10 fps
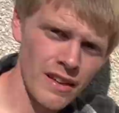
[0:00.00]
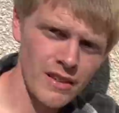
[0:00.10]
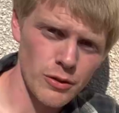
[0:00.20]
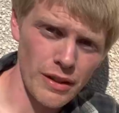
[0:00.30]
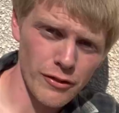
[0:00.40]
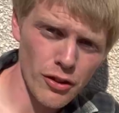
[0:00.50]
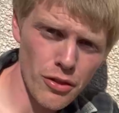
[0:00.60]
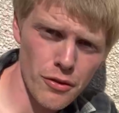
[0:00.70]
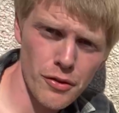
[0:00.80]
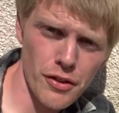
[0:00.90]
So I've gone
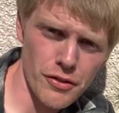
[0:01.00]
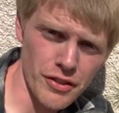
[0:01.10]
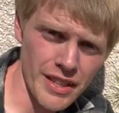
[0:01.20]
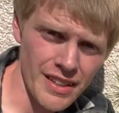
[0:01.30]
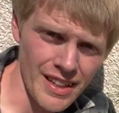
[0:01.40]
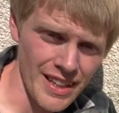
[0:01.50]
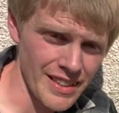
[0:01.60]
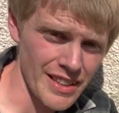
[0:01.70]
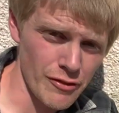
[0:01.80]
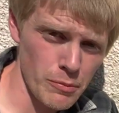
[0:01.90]
through the tree and
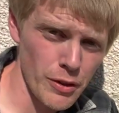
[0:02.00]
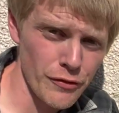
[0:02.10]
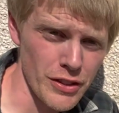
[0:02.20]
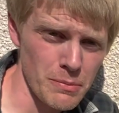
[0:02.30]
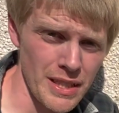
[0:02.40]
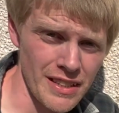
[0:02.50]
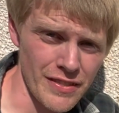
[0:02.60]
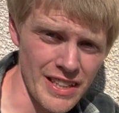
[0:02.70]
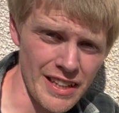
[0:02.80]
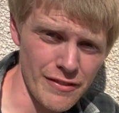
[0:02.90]
I've removed as many of
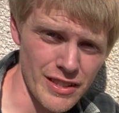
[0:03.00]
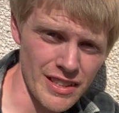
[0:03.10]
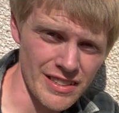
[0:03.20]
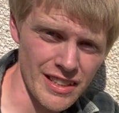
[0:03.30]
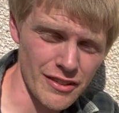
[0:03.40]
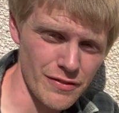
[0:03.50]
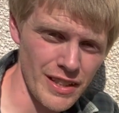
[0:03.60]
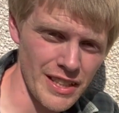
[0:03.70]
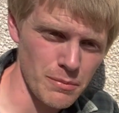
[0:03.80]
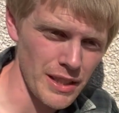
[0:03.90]
the aphids as I could
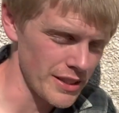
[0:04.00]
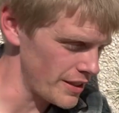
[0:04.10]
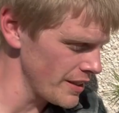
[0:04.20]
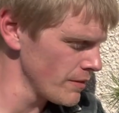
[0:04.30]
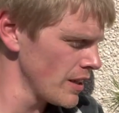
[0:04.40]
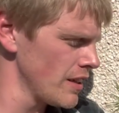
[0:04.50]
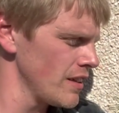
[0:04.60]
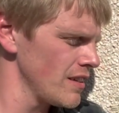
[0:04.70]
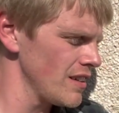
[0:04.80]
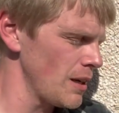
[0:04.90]
find manually.
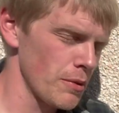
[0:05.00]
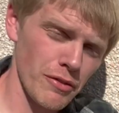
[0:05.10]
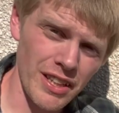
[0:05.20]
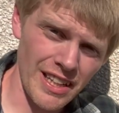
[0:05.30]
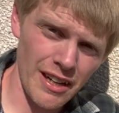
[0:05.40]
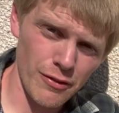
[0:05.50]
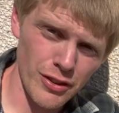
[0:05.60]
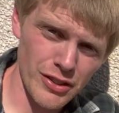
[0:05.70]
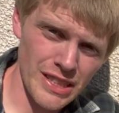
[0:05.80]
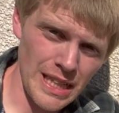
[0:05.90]
I've been really careful
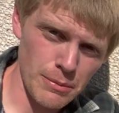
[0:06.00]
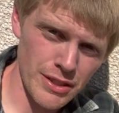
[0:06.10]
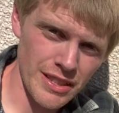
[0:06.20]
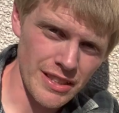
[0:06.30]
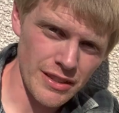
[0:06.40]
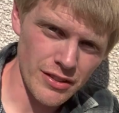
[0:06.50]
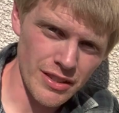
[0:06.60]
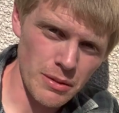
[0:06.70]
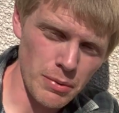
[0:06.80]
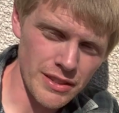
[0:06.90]
not to damage the needles and
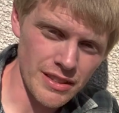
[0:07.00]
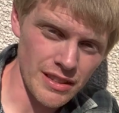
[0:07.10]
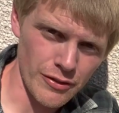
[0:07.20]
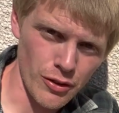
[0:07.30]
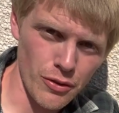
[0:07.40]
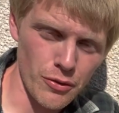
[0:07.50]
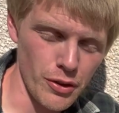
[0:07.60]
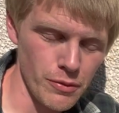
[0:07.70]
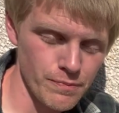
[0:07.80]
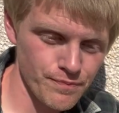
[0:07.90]
the buds as I've gone through.
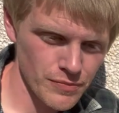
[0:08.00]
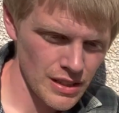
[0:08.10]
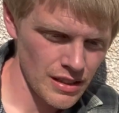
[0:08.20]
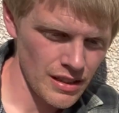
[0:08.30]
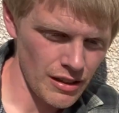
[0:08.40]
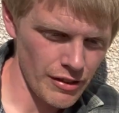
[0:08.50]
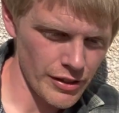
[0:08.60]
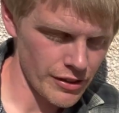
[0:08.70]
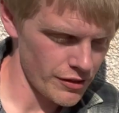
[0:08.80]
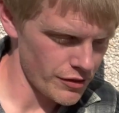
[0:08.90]

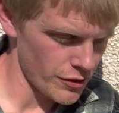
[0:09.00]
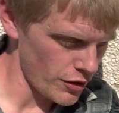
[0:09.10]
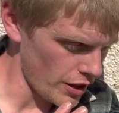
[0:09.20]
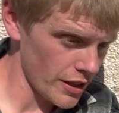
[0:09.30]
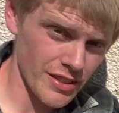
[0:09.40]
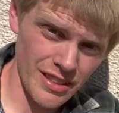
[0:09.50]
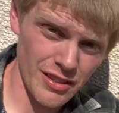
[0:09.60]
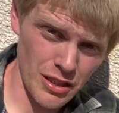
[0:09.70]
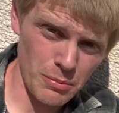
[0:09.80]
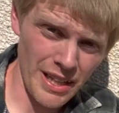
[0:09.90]
However, there are still going
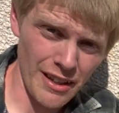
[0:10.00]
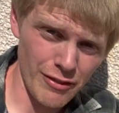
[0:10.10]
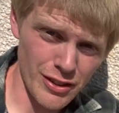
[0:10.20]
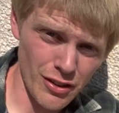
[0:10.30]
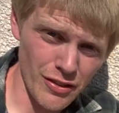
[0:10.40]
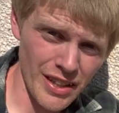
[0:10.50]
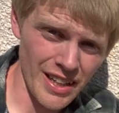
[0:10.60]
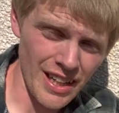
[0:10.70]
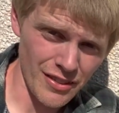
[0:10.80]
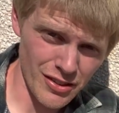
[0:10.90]
to be aphids on there
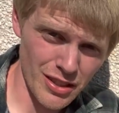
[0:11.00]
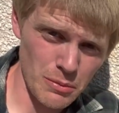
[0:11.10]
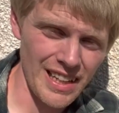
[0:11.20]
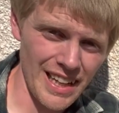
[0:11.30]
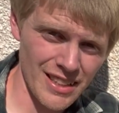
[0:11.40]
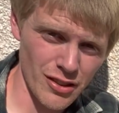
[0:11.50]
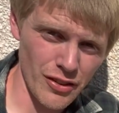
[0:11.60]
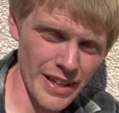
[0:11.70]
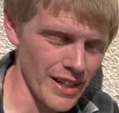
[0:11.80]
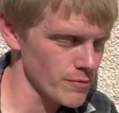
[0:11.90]
and there's going to be eggs on
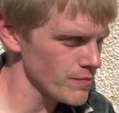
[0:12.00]
there